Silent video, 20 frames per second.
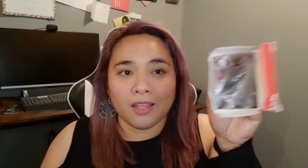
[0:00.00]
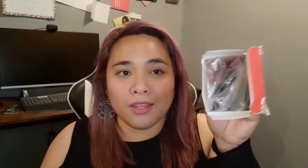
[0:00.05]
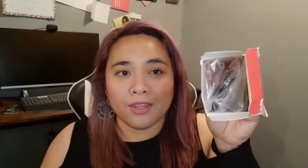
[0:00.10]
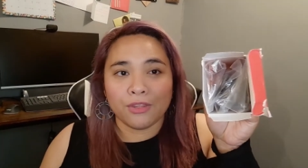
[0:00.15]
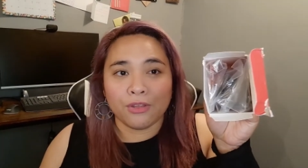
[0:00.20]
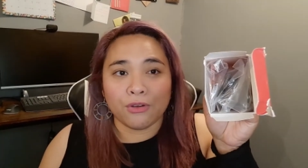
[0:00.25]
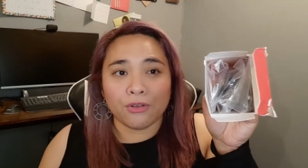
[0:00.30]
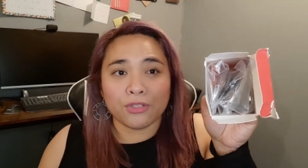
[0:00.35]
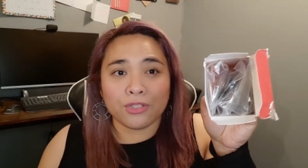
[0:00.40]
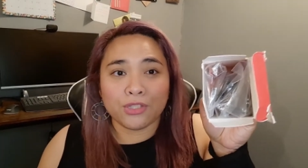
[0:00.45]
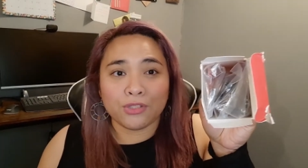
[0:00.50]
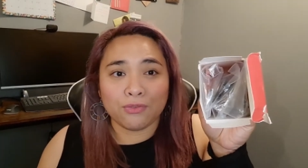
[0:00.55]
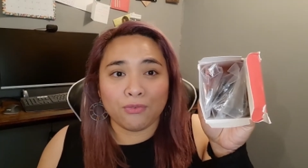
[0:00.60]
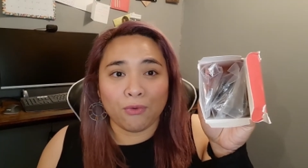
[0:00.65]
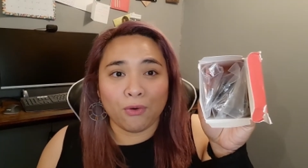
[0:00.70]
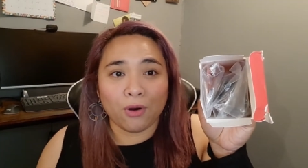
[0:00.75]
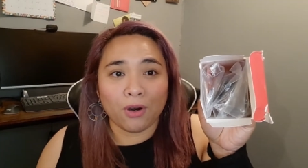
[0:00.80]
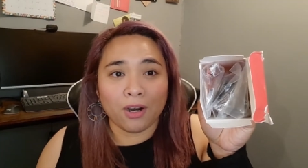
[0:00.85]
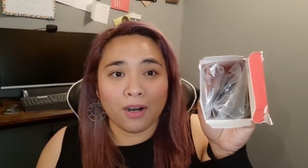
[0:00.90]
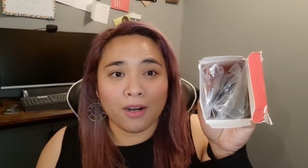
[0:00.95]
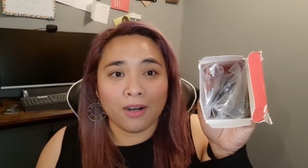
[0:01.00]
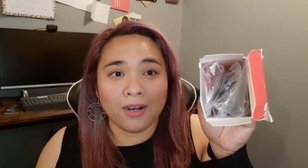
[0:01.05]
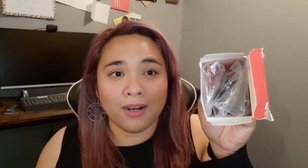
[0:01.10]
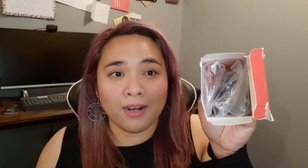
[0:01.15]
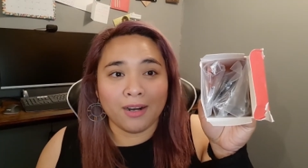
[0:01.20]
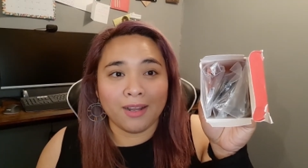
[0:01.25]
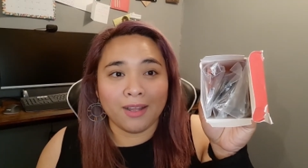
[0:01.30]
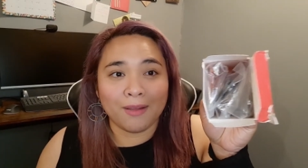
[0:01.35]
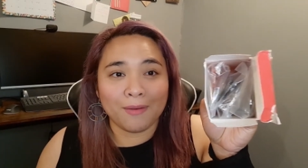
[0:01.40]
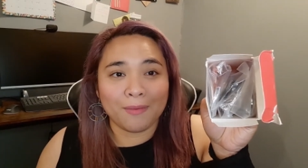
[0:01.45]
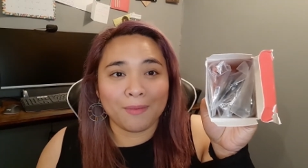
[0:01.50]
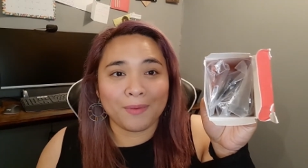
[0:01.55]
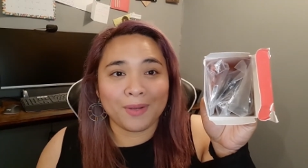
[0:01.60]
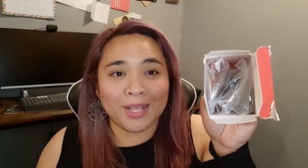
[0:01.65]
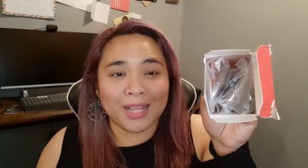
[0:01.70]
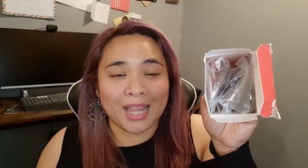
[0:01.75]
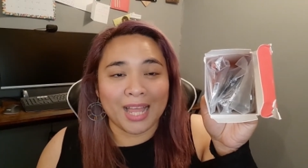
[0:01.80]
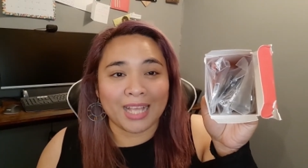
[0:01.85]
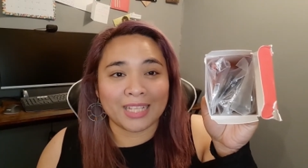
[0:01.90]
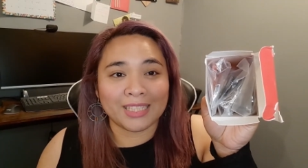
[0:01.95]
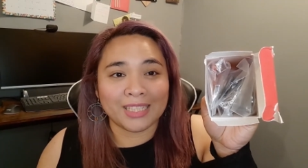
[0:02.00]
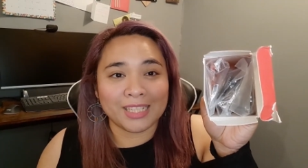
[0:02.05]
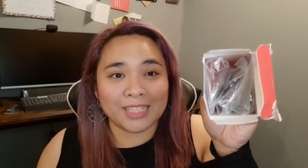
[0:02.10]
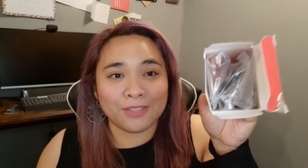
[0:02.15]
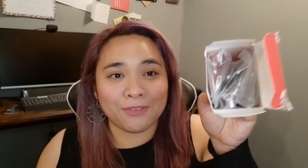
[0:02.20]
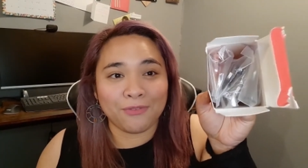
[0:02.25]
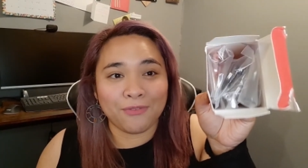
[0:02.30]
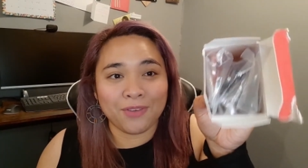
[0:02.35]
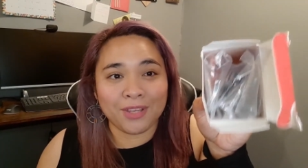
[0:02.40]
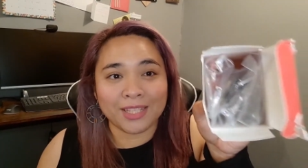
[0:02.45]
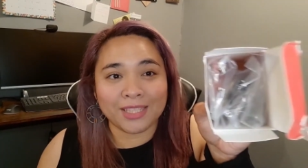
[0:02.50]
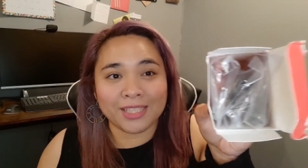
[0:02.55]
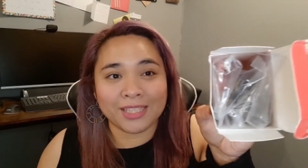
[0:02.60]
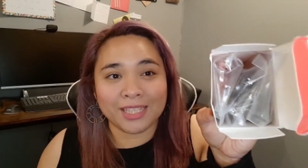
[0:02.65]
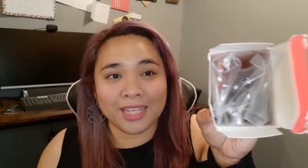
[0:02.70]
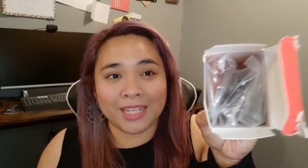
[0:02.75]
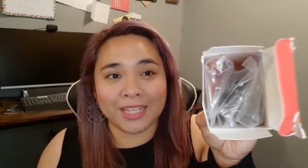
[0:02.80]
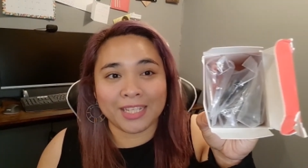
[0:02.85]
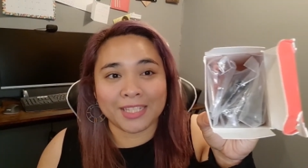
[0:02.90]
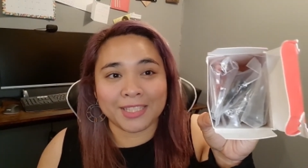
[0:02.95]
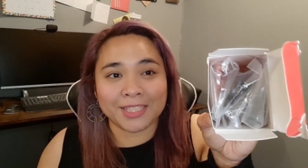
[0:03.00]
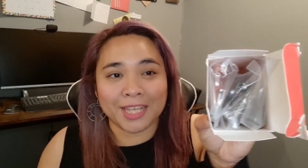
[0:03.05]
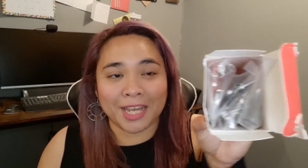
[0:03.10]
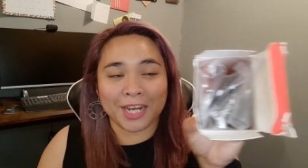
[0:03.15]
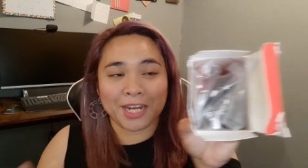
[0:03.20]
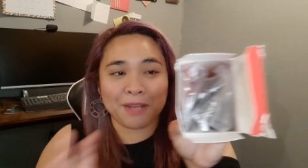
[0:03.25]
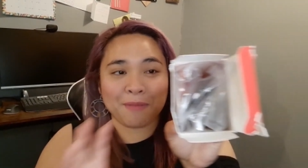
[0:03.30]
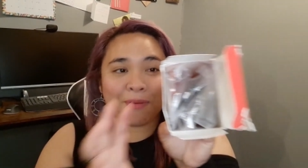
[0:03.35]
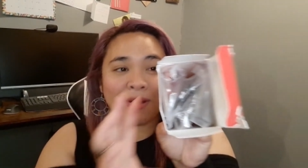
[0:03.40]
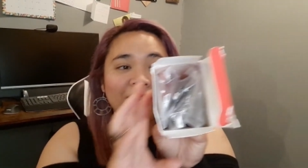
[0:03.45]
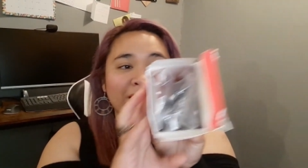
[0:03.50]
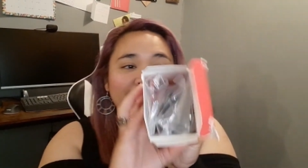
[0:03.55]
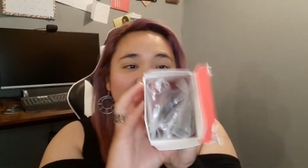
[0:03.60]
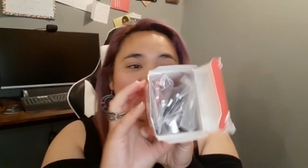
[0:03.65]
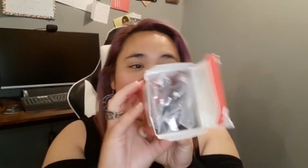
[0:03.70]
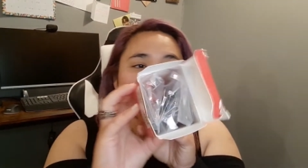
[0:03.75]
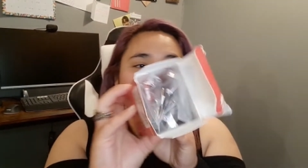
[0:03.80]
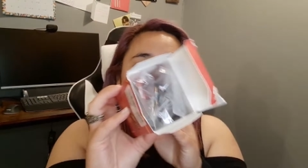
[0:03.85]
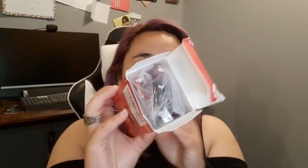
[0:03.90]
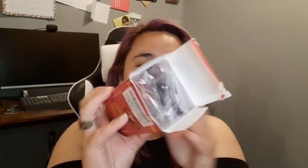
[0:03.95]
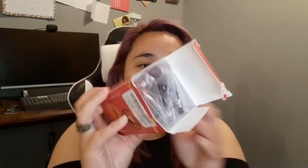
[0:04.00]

Those four glasses fits in this tiny box.